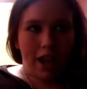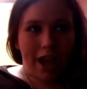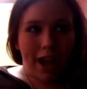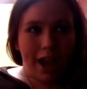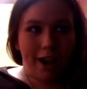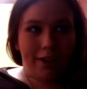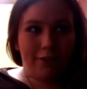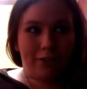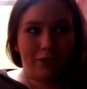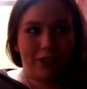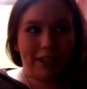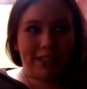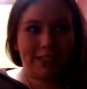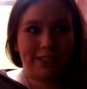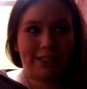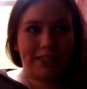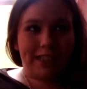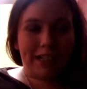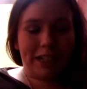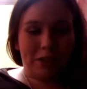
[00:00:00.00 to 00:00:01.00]
every
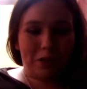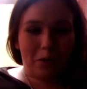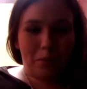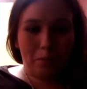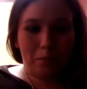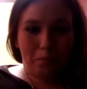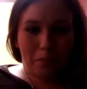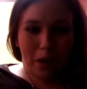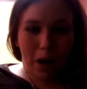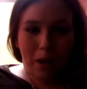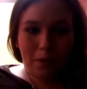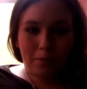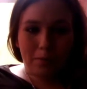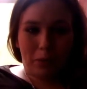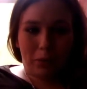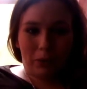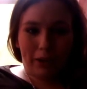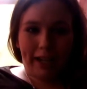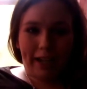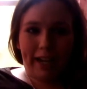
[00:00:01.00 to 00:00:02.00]
single bump
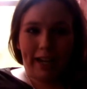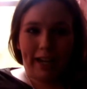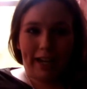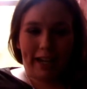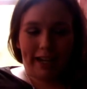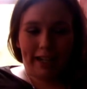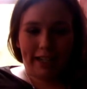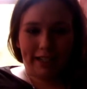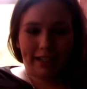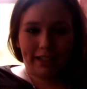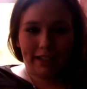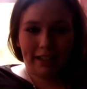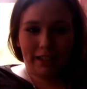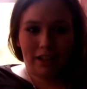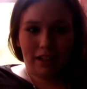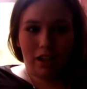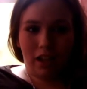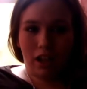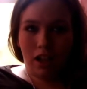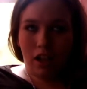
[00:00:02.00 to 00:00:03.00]
we hit,
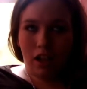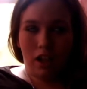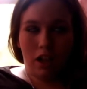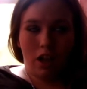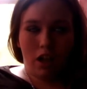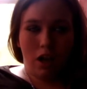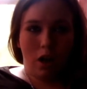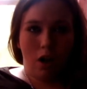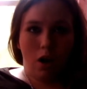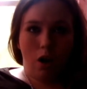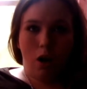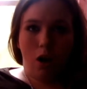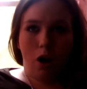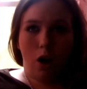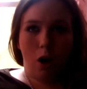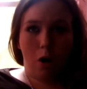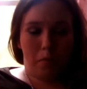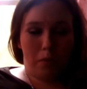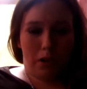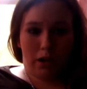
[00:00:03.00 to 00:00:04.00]

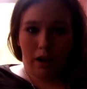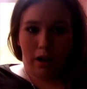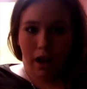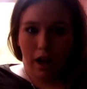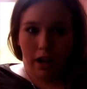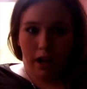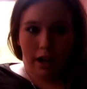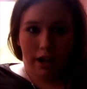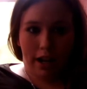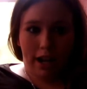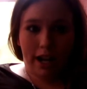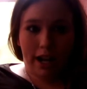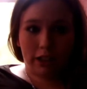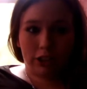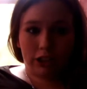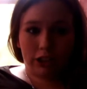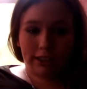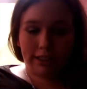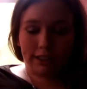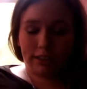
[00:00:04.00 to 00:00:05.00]
oh my god,
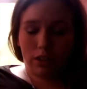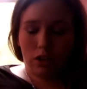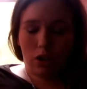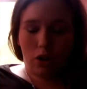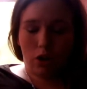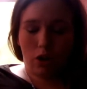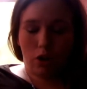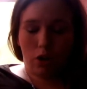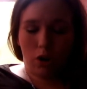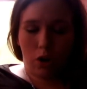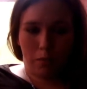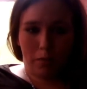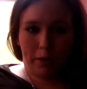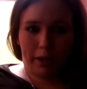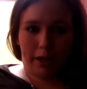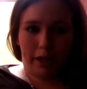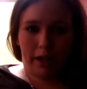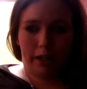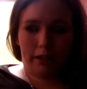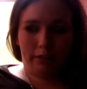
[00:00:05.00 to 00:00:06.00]
oh my
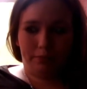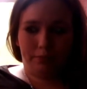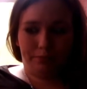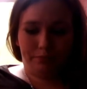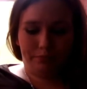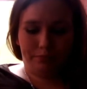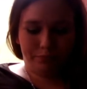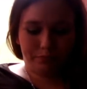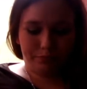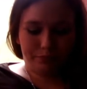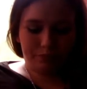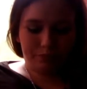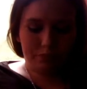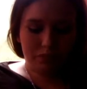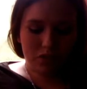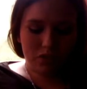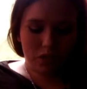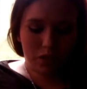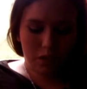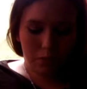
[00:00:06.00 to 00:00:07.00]
god.
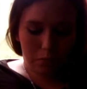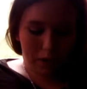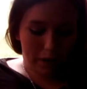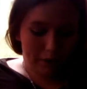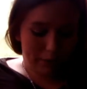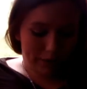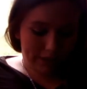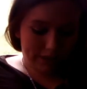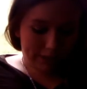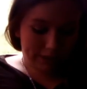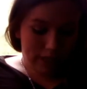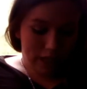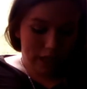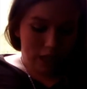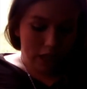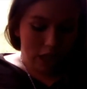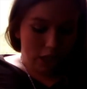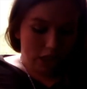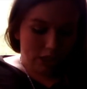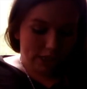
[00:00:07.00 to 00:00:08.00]
But anyways,
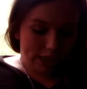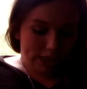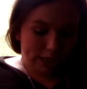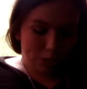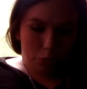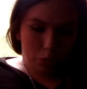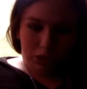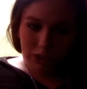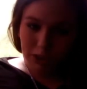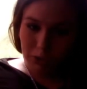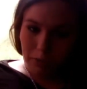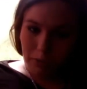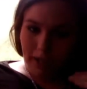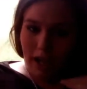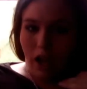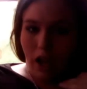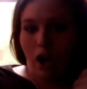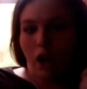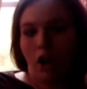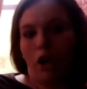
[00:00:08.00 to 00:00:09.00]
so once we
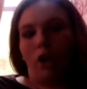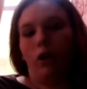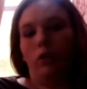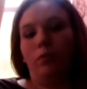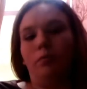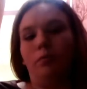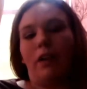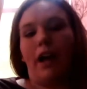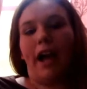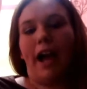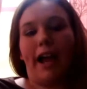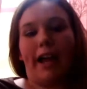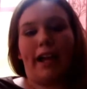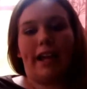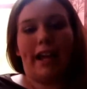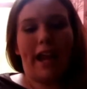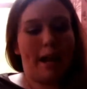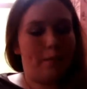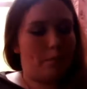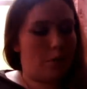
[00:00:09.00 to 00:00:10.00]
got home, I
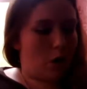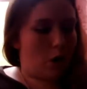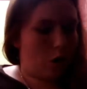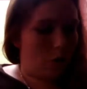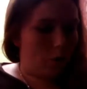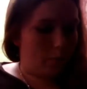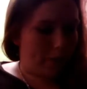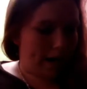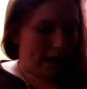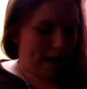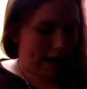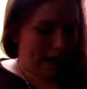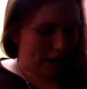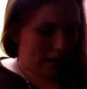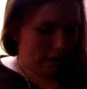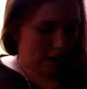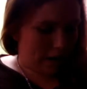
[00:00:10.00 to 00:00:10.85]
came home, and,